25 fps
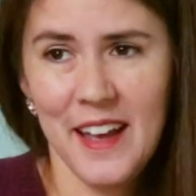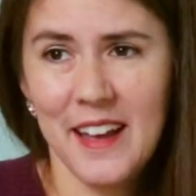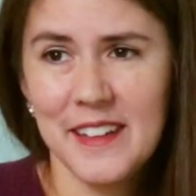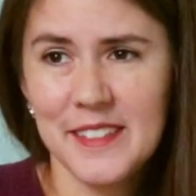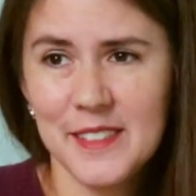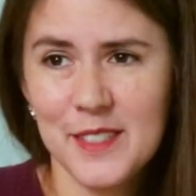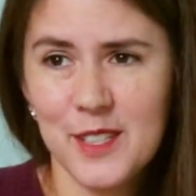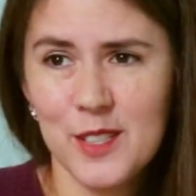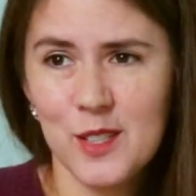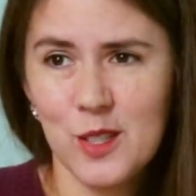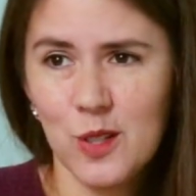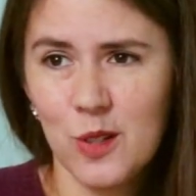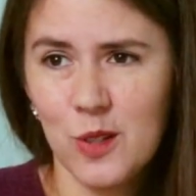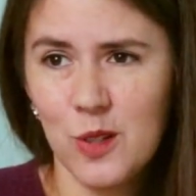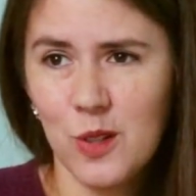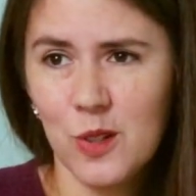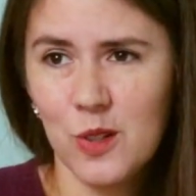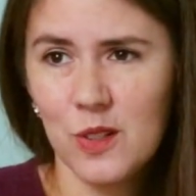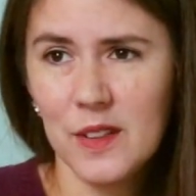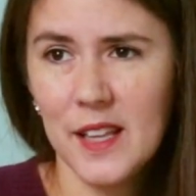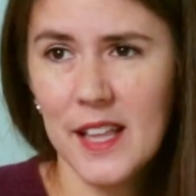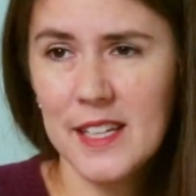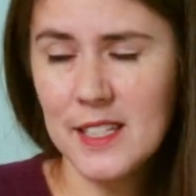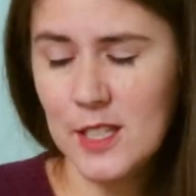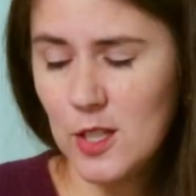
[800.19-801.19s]
And
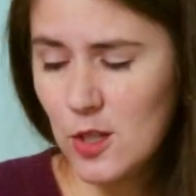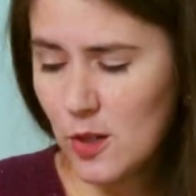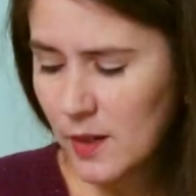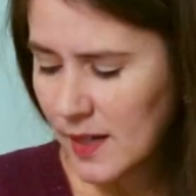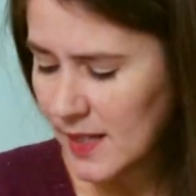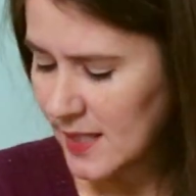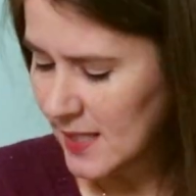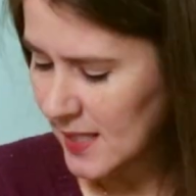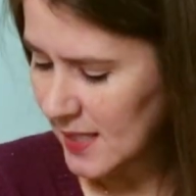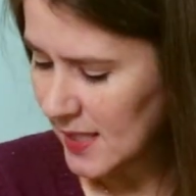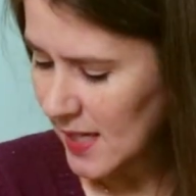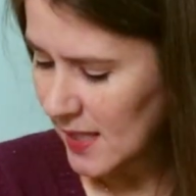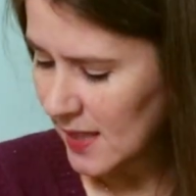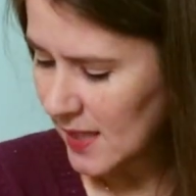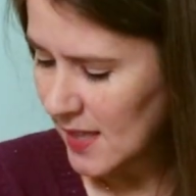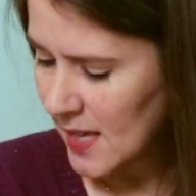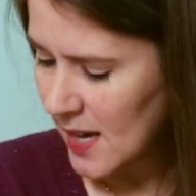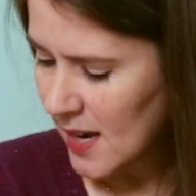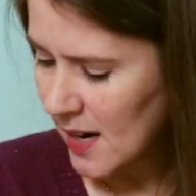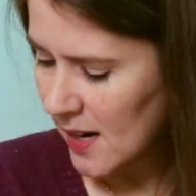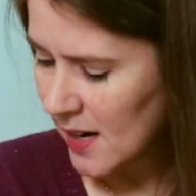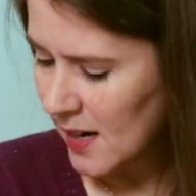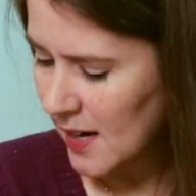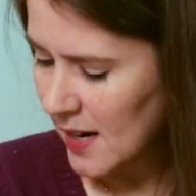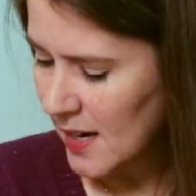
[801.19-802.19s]
so like you can sit
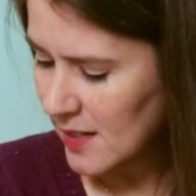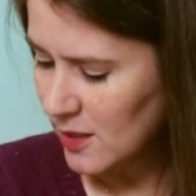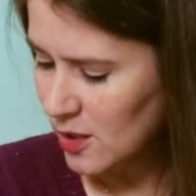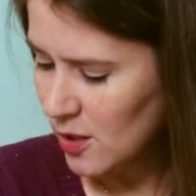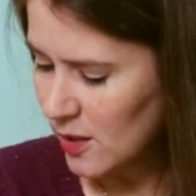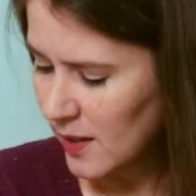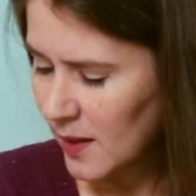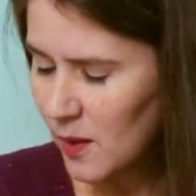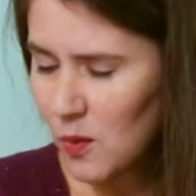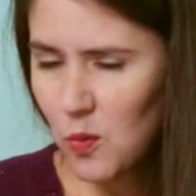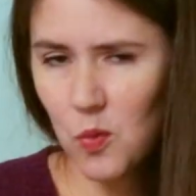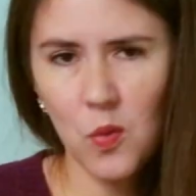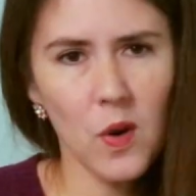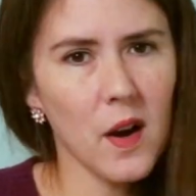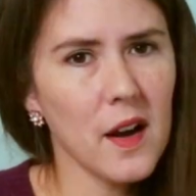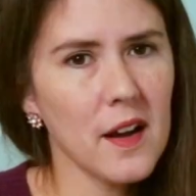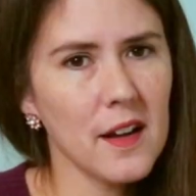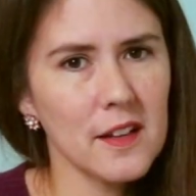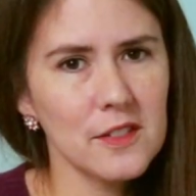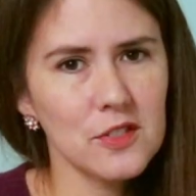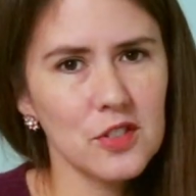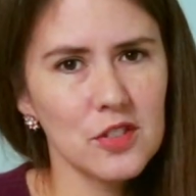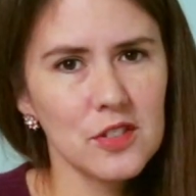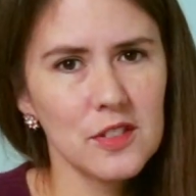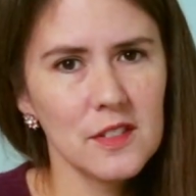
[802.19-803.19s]
there and you can
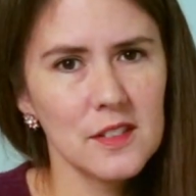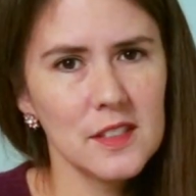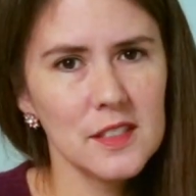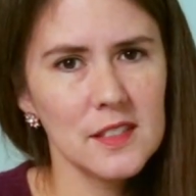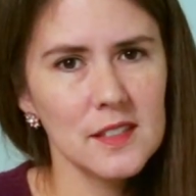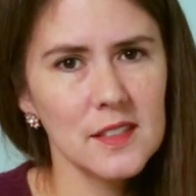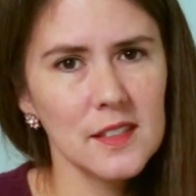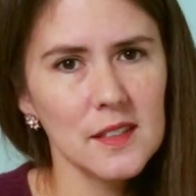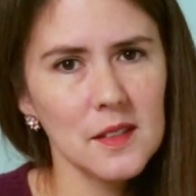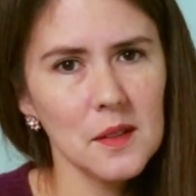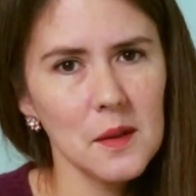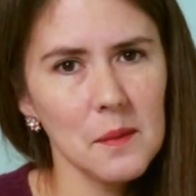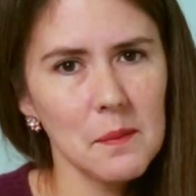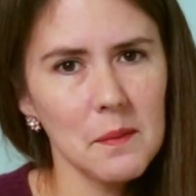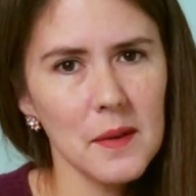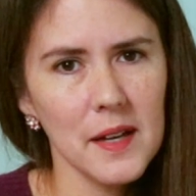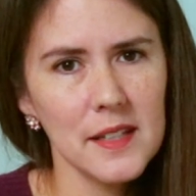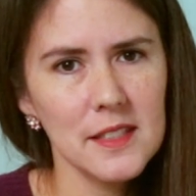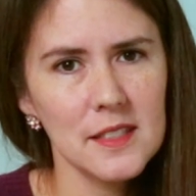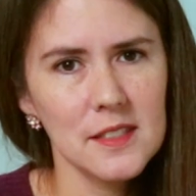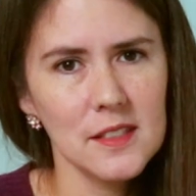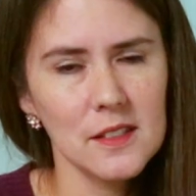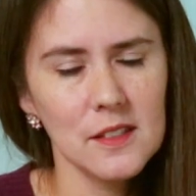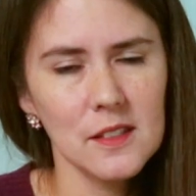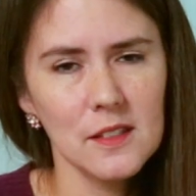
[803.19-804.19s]
watch this little
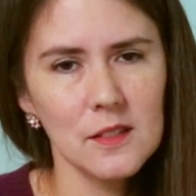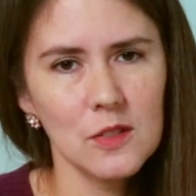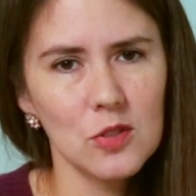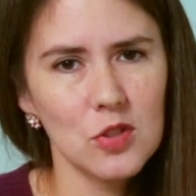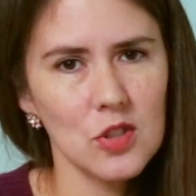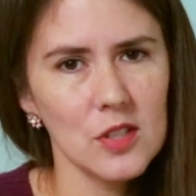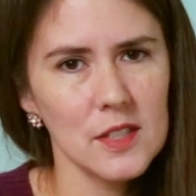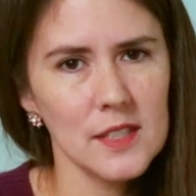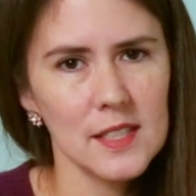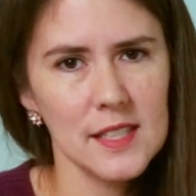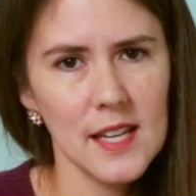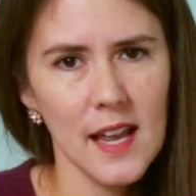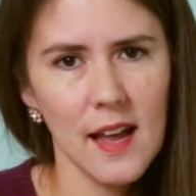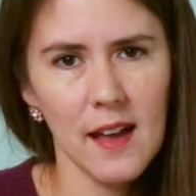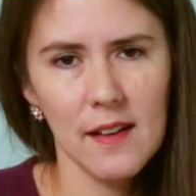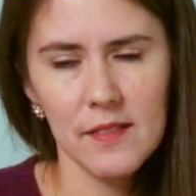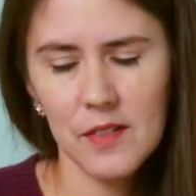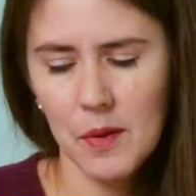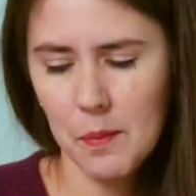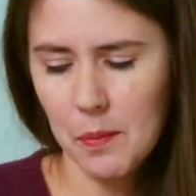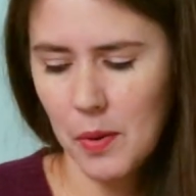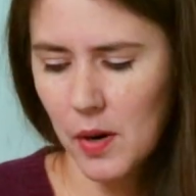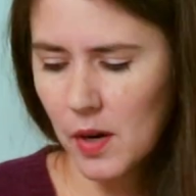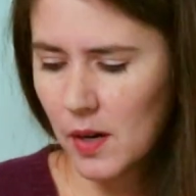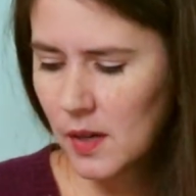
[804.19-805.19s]
muscle just have
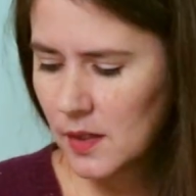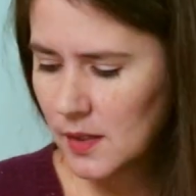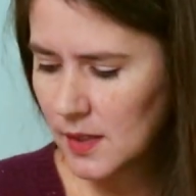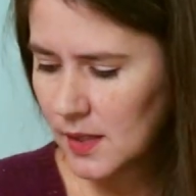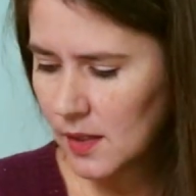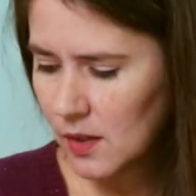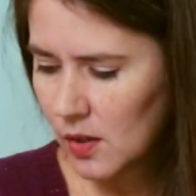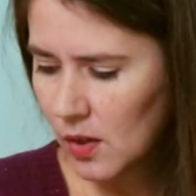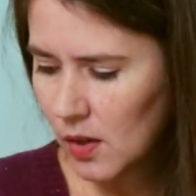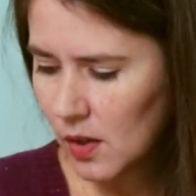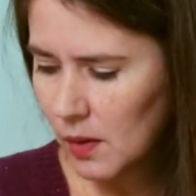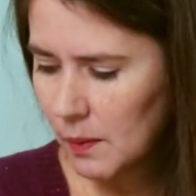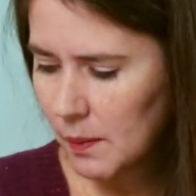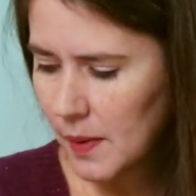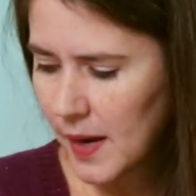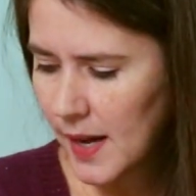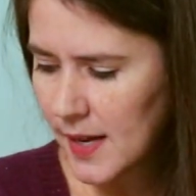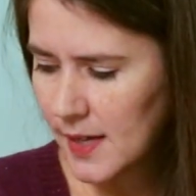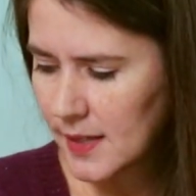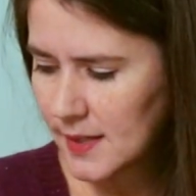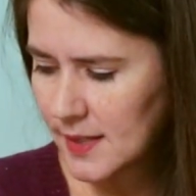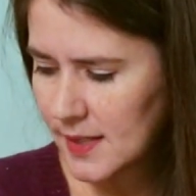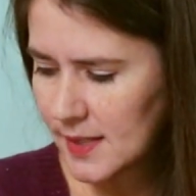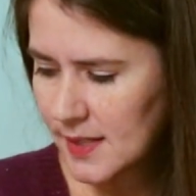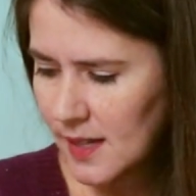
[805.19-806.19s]
a party all
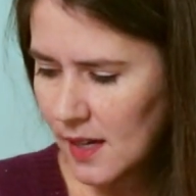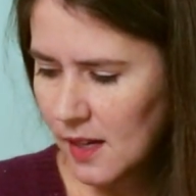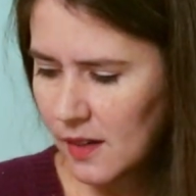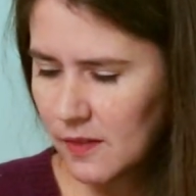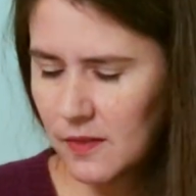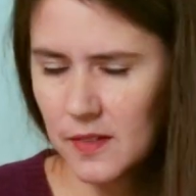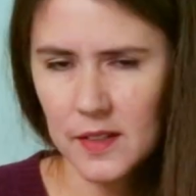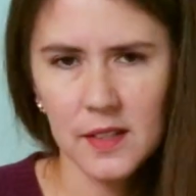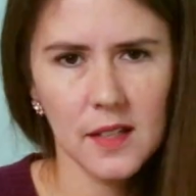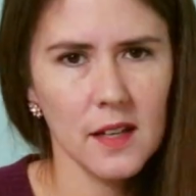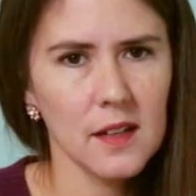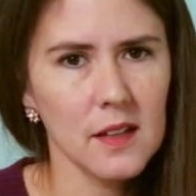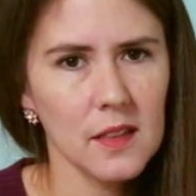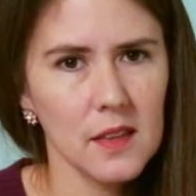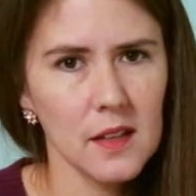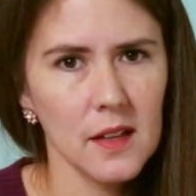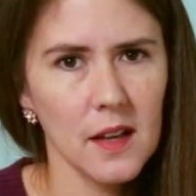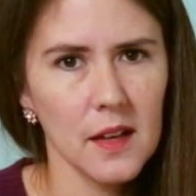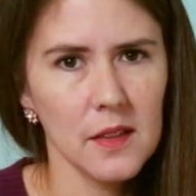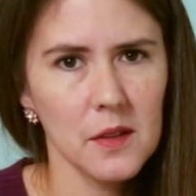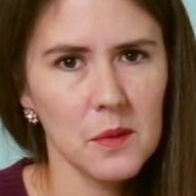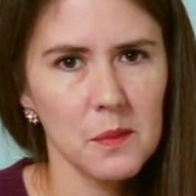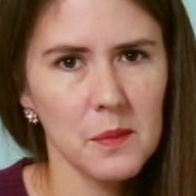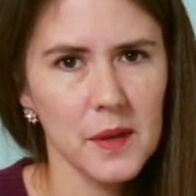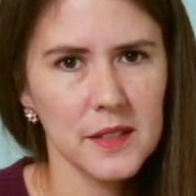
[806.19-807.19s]
by itself and none of
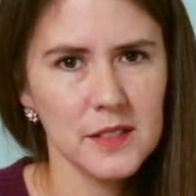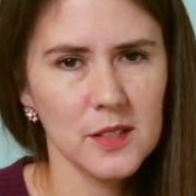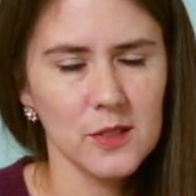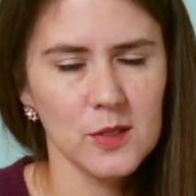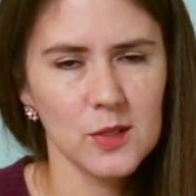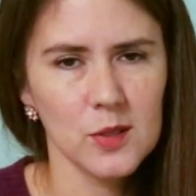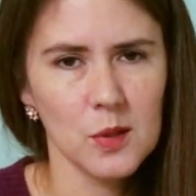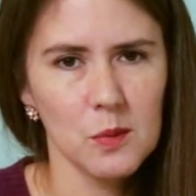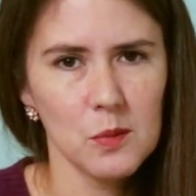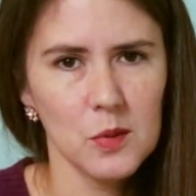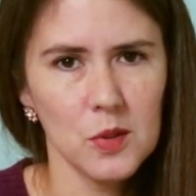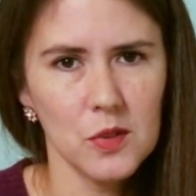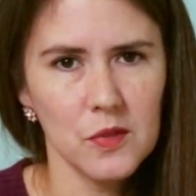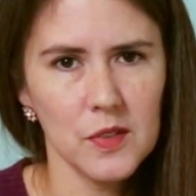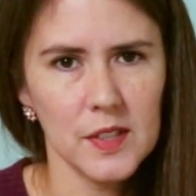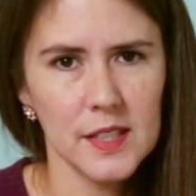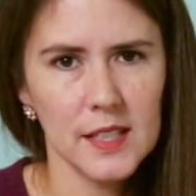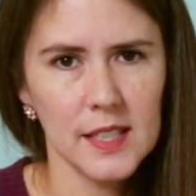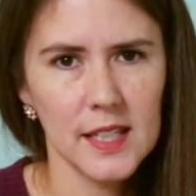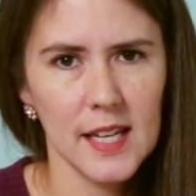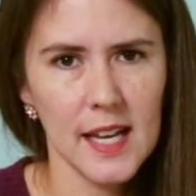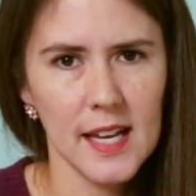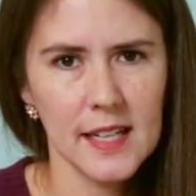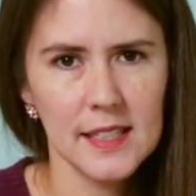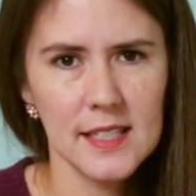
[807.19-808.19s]
the other muscles are
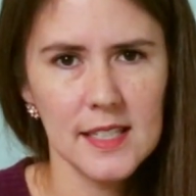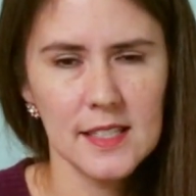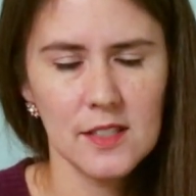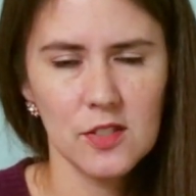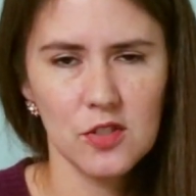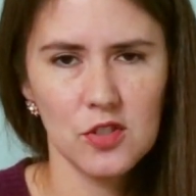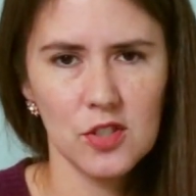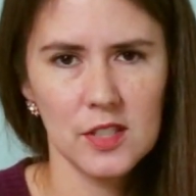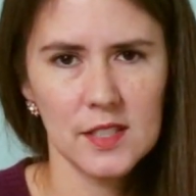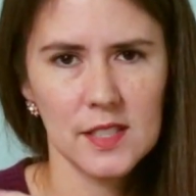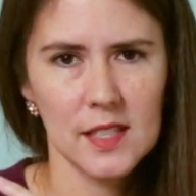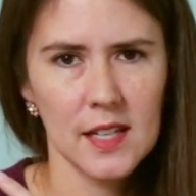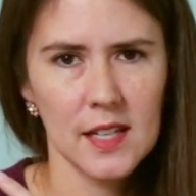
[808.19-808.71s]
moving, and it